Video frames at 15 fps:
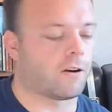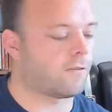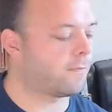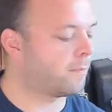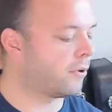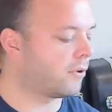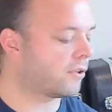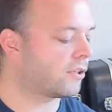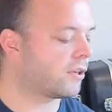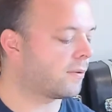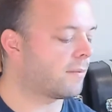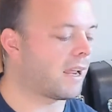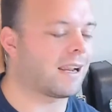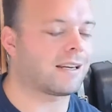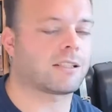I've put
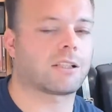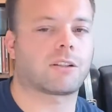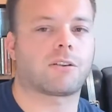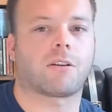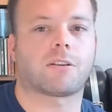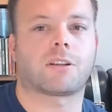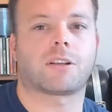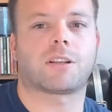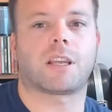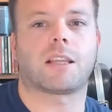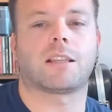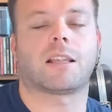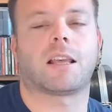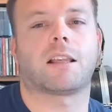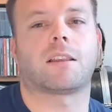some exercises
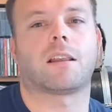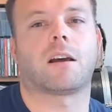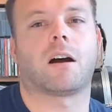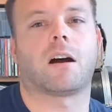in there that